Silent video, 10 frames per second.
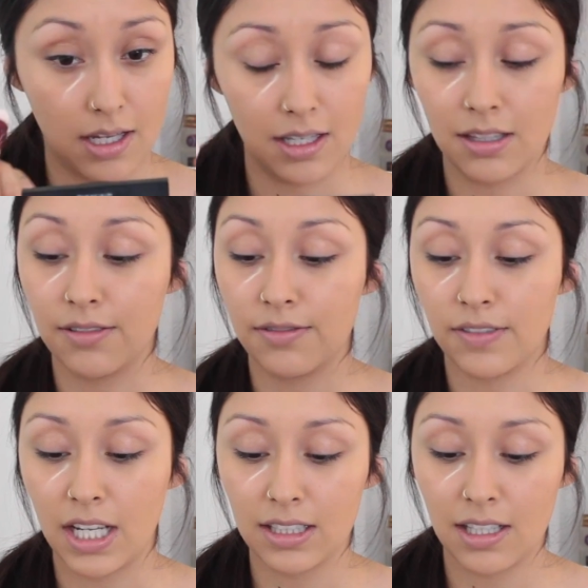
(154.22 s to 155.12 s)
And the
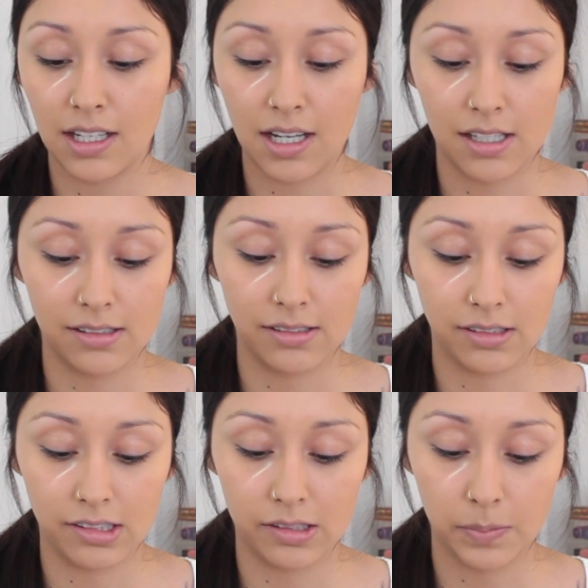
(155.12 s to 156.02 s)
fact that it has
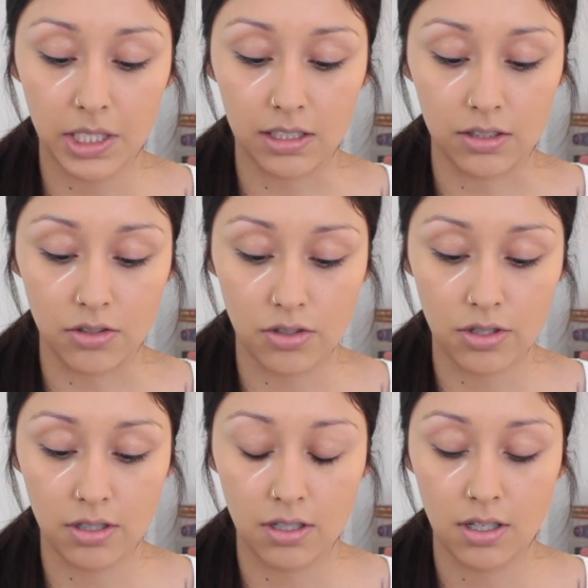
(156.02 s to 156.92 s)
this
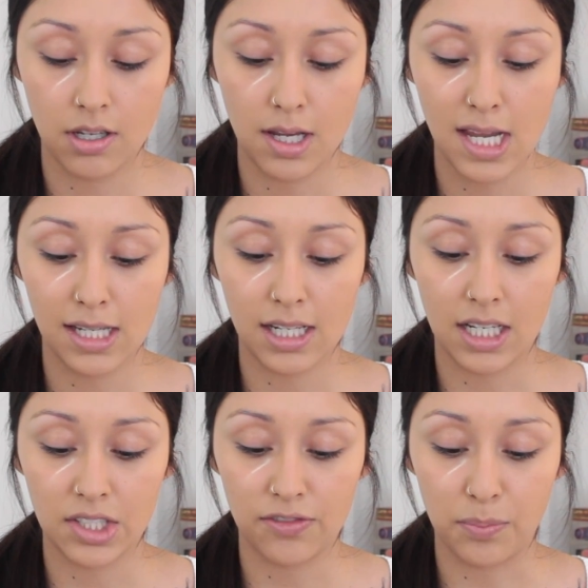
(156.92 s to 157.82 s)
sponge
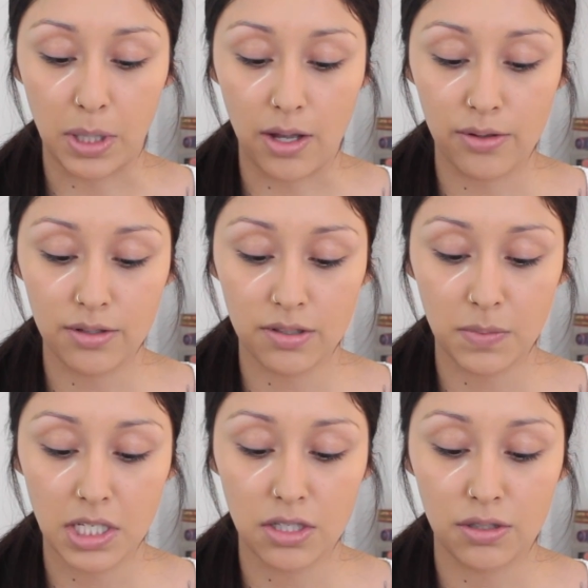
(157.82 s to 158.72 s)
kind of bothers
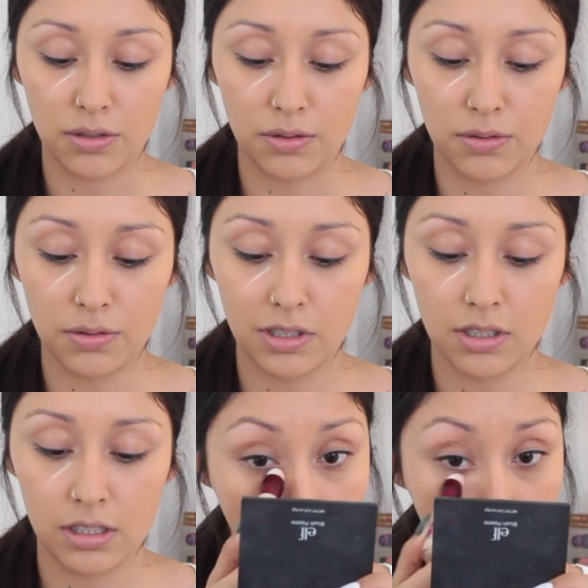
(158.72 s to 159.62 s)
me too.
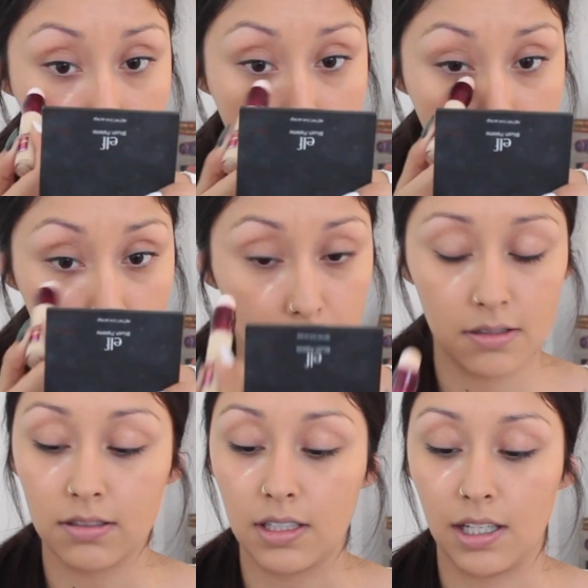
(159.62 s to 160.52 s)

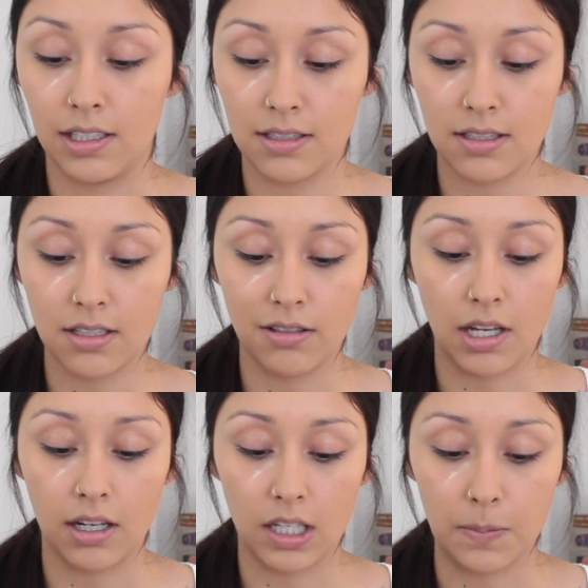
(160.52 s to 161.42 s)
See, and it's still
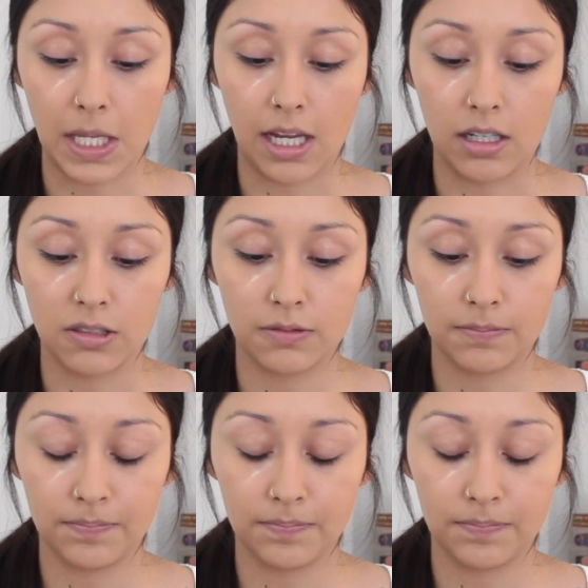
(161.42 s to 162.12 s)
not coming out.